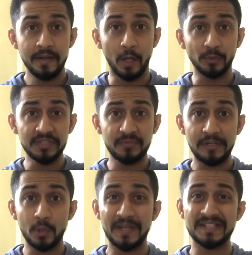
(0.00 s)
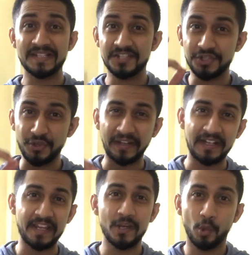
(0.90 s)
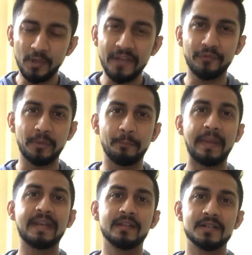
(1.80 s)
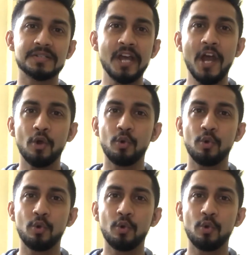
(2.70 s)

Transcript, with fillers: Now this video is strictly only for the beginners